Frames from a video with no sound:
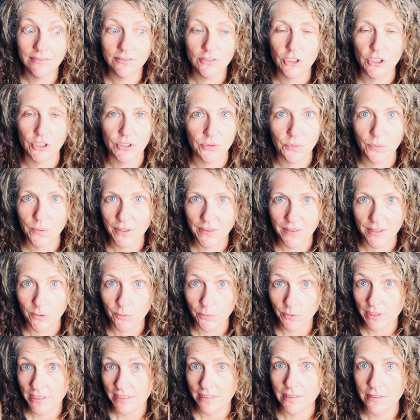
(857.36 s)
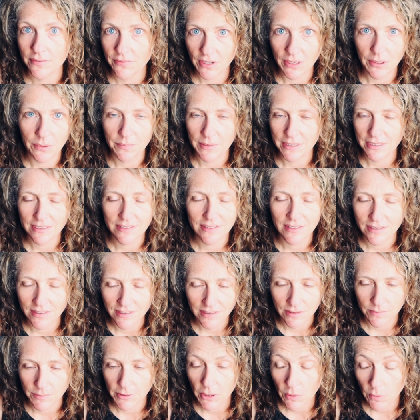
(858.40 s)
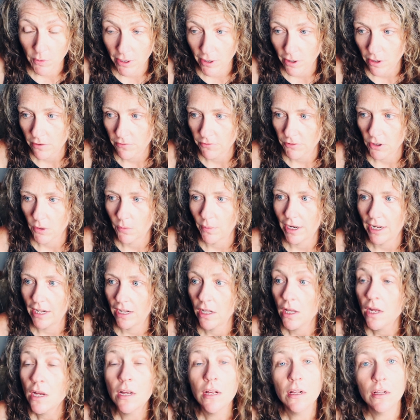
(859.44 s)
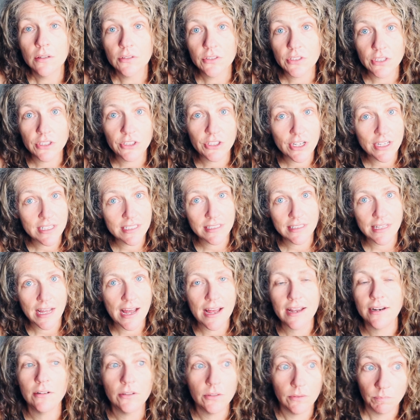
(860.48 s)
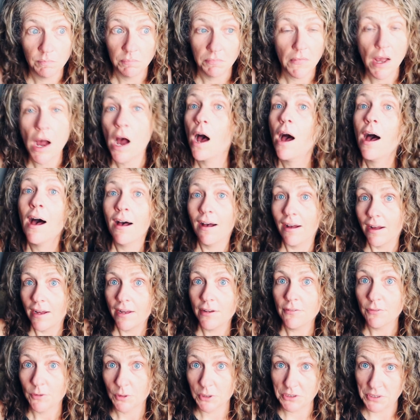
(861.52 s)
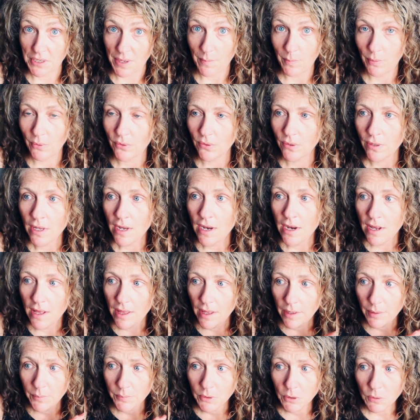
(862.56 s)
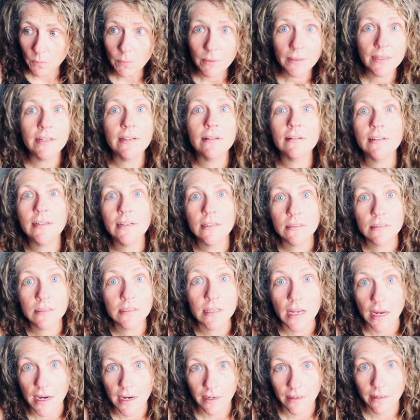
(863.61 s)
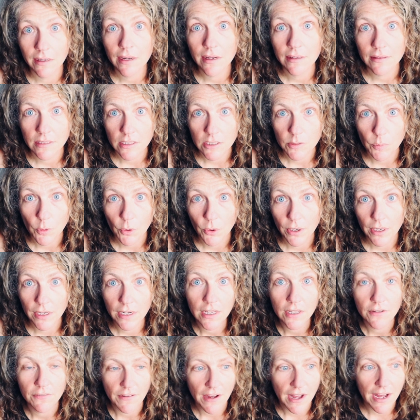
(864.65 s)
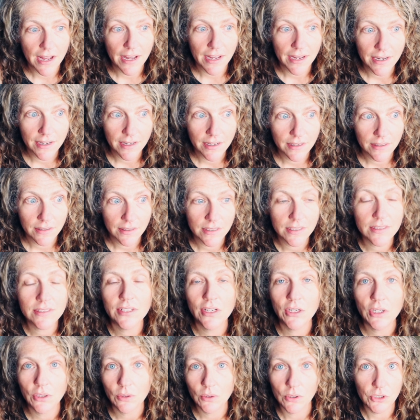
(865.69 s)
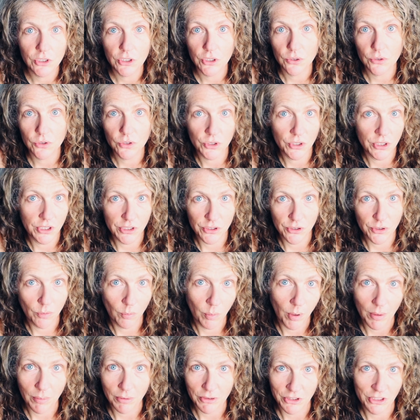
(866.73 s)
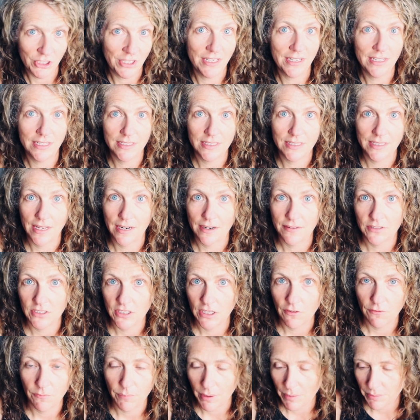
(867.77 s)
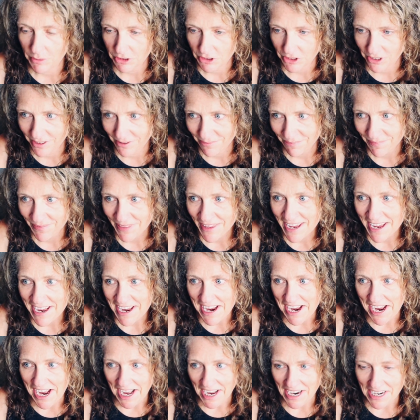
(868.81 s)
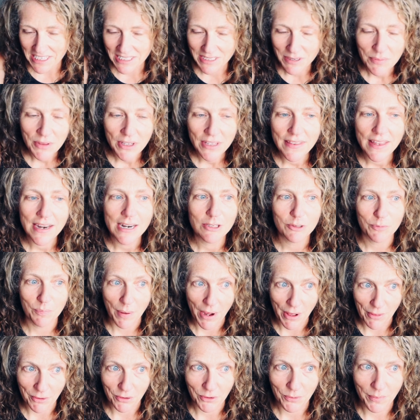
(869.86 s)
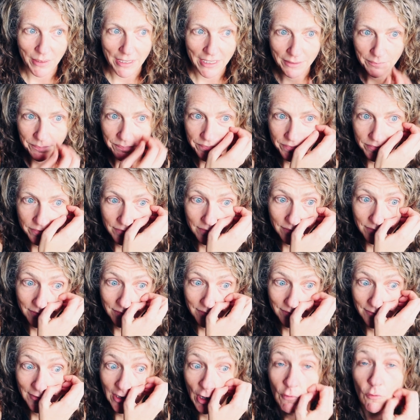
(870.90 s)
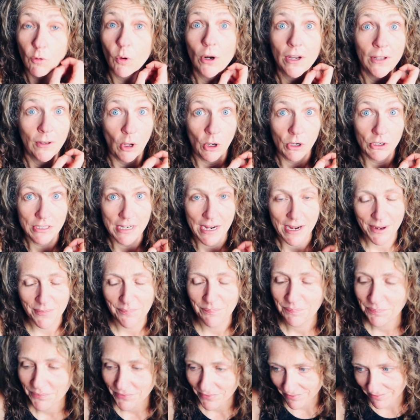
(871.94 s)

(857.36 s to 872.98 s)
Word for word: just within recent developments, this has been going on for a while, suggests that I, for example, am completely insane at this point if I continue to choose traditional publishing instead of self-publishing. And something that has bothered me for a long time